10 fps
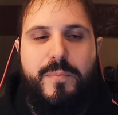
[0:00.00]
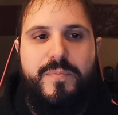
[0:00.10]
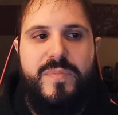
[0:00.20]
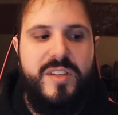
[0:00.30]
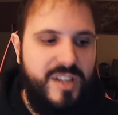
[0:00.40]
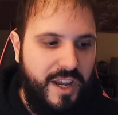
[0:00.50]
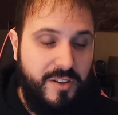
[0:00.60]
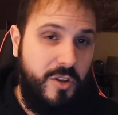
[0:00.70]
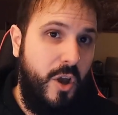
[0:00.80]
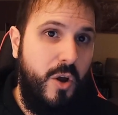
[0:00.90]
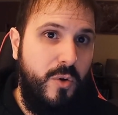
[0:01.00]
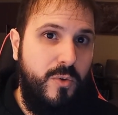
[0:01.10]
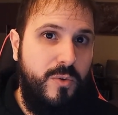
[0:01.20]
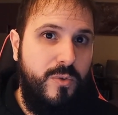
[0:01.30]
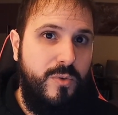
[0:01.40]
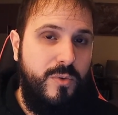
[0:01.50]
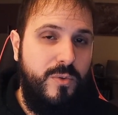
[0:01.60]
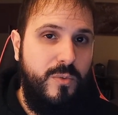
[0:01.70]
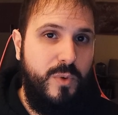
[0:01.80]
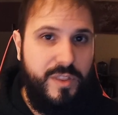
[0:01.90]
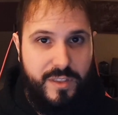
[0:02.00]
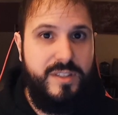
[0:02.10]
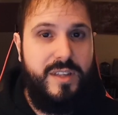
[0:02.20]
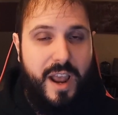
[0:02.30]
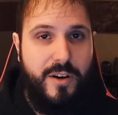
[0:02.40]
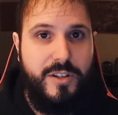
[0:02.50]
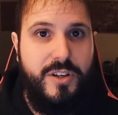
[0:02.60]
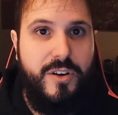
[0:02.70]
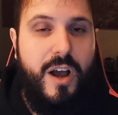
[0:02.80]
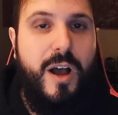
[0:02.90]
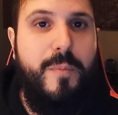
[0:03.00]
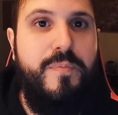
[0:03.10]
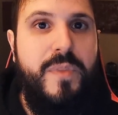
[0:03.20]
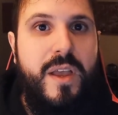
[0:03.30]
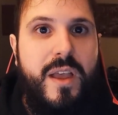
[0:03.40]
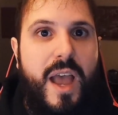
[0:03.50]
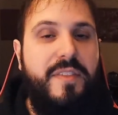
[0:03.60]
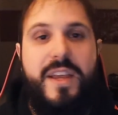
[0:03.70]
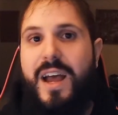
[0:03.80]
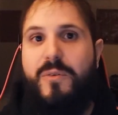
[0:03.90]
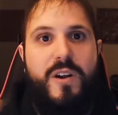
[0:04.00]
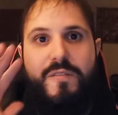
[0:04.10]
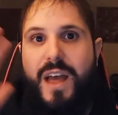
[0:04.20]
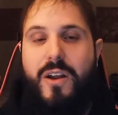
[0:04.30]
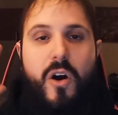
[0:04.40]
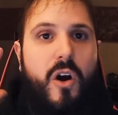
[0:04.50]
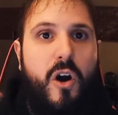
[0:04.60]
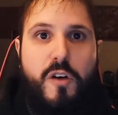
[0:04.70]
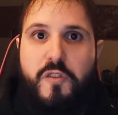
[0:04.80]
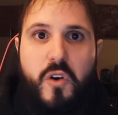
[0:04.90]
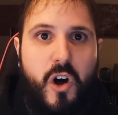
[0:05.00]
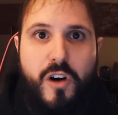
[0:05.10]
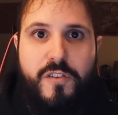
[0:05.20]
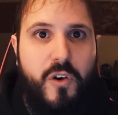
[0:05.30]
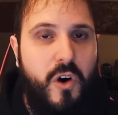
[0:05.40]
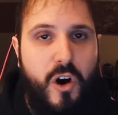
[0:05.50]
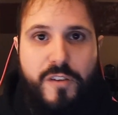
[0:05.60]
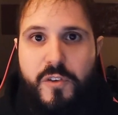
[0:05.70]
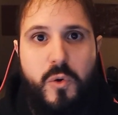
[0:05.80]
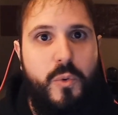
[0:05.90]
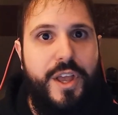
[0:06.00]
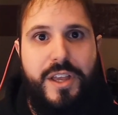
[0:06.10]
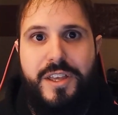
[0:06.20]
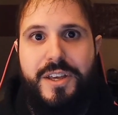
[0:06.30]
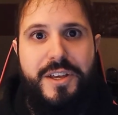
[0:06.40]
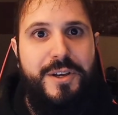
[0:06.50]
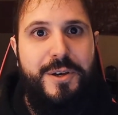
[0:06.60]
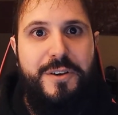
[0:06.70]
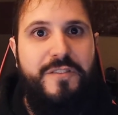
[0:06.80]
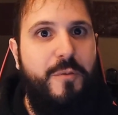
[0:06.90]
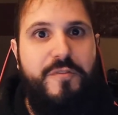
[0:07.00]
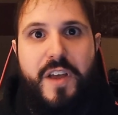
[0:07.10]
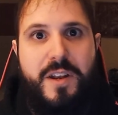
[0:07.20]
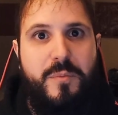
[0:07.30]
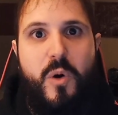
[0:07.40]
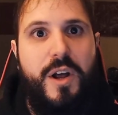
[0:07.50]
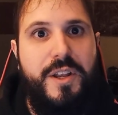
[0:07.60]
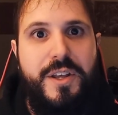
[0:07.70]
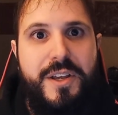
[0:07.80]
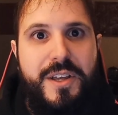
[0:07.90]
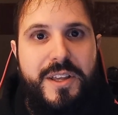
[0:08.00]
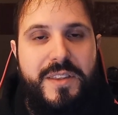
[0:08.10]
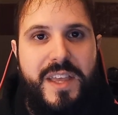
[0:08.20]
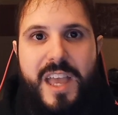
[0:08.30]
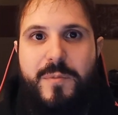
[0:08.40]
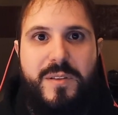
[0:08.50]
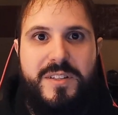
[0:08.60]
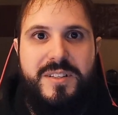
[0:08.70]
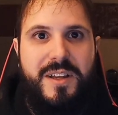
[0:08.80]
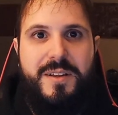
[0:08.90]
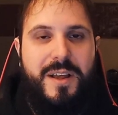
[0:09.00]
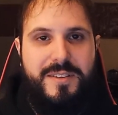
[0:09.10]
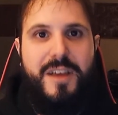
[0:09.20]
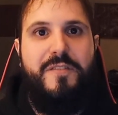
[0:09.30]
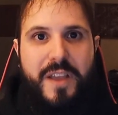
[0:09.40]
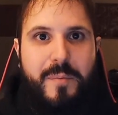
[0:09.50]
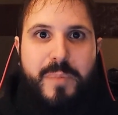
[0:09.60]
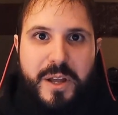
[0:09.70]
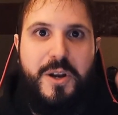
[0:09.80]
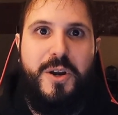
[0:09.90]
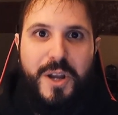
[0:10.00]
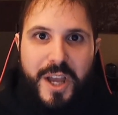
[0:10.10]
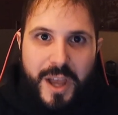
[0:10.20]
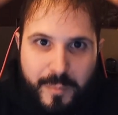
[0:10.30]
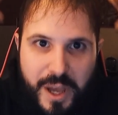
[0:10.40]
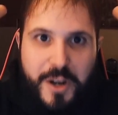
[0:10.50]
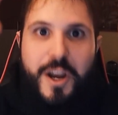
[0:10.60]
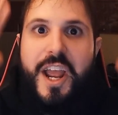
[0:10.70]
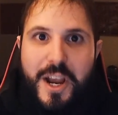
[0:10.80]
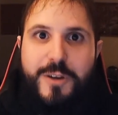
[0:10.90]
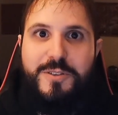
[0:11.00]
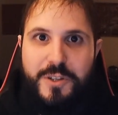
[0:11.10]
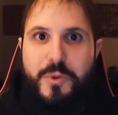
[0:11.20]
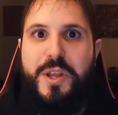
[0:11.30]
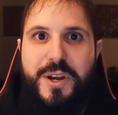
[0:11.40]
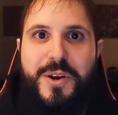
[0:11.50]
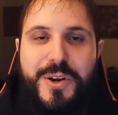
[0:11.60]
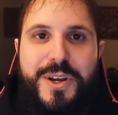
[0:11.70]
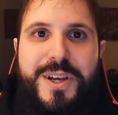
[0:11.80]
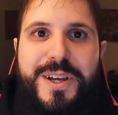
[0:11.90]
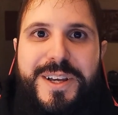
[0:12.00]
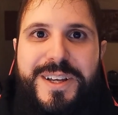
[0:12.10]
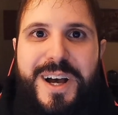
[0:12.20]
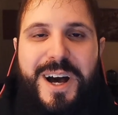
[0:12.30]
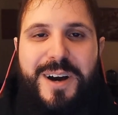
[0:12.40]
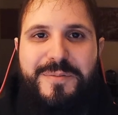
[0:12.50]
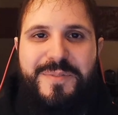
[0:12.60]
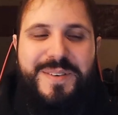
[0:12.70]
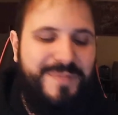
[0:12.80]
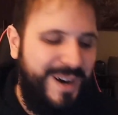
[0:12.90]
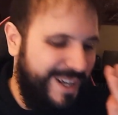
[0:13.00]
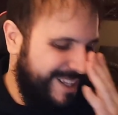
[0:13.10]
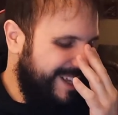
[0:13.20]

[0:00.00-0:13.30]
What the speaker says: decided to go with this character. And they got rid of that awful wig from Venom 1. They gave him definitely a better hairdo here. But